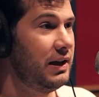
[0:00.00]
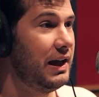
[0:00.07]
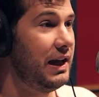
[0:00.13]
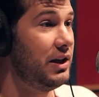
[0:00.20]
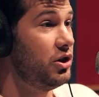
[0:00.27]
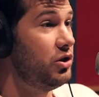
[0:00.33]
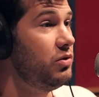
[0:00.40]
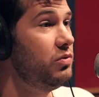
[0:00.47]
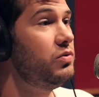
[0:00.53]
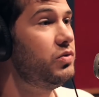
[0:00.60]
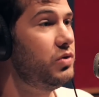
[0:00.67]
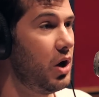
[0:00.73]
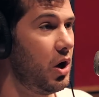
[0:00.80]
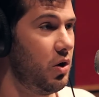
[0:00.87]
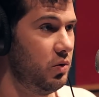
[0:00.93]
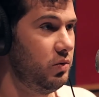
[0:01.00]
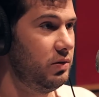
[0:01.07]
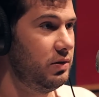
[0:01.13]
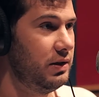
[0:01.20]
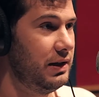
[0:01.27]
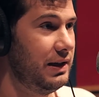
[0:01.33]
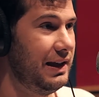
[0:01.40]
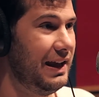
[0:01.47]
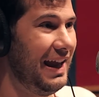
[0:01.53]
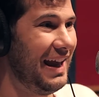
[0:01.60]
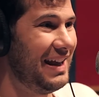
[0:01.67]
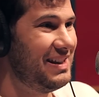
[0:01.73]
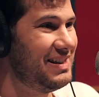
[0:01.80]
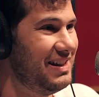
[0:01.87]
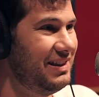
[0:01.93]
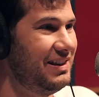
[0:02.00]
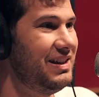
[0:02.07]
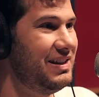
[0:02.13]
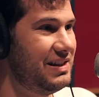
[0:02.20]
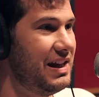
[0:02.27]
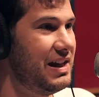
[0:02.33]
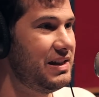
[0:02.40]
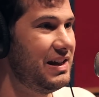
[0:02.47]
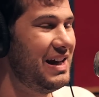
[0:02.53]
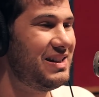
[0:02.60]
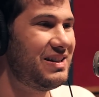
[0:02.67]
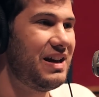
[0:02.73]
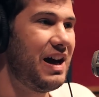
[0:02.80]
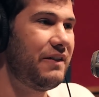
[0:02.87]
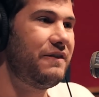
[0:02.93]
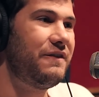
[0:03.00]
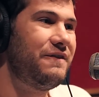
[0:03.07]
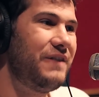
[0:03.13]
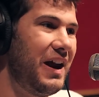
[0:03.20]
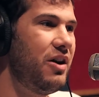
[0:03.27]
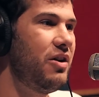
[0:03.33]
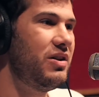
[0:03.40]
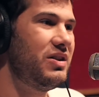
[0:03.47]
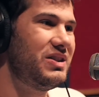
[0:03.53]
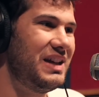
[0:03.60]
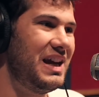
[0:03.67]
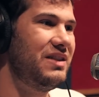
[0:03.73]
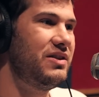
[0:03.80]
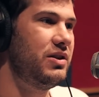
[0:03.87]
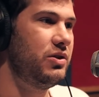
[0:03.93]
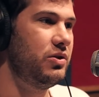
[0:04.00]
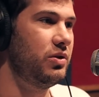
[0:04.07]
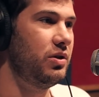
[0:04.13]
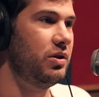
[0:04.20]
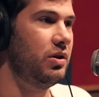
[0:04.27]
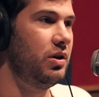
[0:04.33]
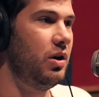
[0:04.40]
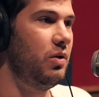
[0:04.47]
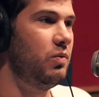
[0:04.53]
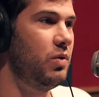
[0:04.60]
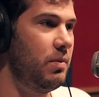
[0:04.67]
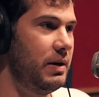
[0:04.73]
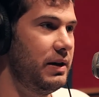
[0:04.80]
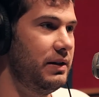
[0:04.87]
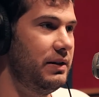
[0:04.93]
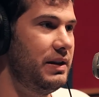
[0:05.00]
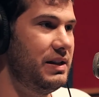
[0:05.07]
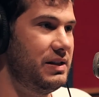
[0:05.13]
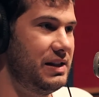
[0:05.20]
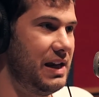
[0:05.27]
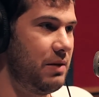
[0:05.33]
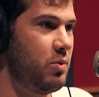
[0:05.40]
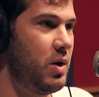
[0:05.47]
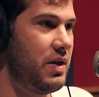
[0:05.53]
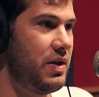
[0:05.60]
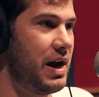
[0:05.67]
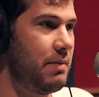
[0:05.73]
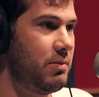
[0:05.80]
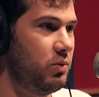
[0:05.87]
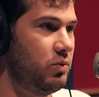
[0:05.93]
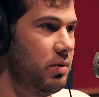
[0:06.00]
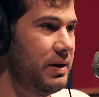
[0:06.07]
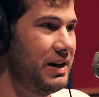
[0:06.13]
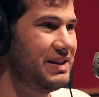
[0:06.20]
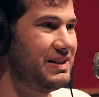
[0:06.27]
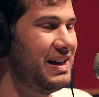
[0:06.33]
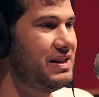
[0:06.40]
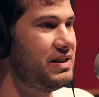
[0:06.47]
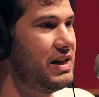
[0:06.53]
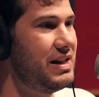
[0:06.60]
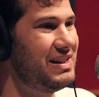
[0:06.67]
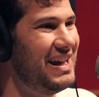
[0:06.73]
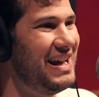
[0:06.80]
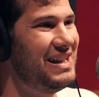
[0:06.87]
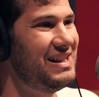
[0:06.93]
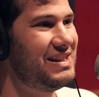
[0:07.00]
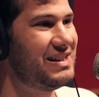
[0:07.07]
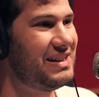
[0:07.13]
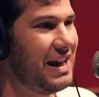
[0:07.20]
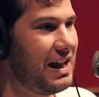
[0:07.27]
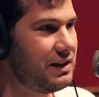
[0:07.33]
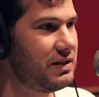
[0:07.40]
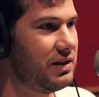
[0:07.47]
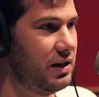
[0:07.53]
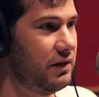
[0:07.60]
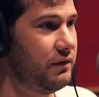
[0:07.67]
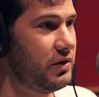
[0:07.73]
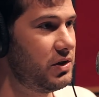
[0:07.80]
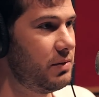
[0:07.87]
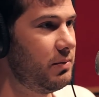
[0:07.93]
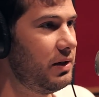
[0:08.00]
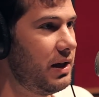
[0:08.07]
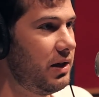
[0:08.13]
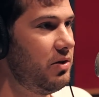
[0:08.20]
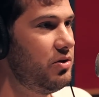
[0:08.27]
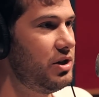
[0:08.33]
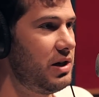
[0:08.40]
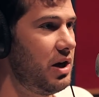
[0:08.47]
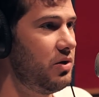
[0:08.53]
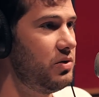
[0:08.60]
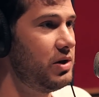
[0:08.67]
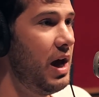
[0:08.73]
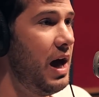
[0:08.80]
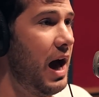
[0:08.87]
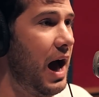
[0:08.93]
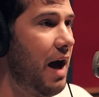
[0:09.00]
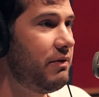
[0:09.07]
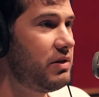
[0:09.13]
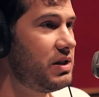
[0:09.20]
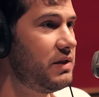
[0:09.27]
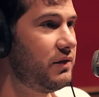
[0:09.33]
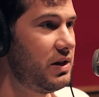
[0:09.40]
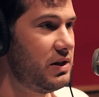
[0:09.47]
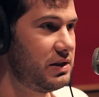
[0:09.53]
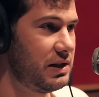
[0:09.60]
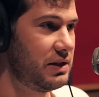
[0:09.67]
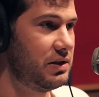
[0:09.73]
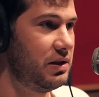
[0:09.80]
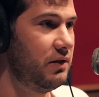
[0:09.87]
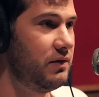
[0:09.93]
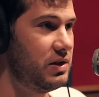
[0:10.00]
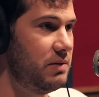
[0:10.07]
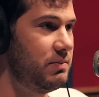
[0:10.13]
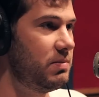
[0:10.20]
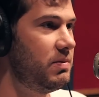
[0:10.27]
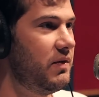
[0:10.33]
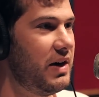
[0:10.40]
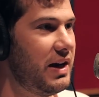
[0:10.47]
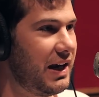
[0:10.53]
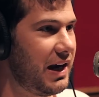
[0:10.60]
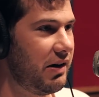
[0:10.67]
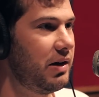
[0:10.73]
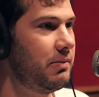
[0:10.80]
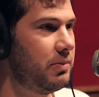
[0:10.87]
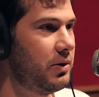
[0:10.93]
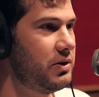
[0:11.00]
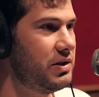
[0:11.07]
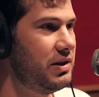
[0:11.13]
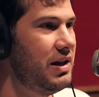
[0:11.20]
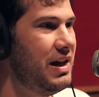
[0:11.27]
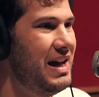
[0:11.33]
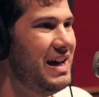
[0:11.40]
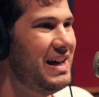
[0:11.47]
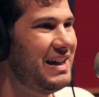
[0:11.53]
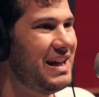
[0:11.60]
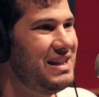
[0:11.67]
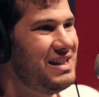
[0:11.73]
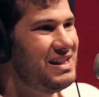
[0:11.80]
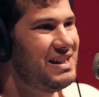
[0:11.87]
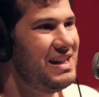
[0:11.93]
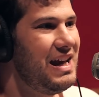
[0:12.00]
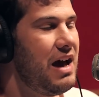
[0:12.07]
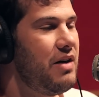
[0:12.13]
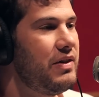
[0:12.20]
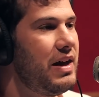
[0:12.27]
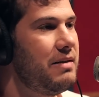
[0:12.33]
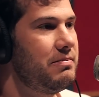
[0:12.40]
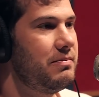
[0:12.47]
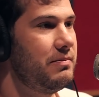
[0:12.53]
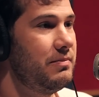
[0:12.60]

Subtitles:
and you don't? And Cynthia says it's not fair to say that you're a woman the same way that I'm a woman. It's insensitive. For someone like you, JJ, who's obviously very sensitive and seems to be a very caring person, can you see how that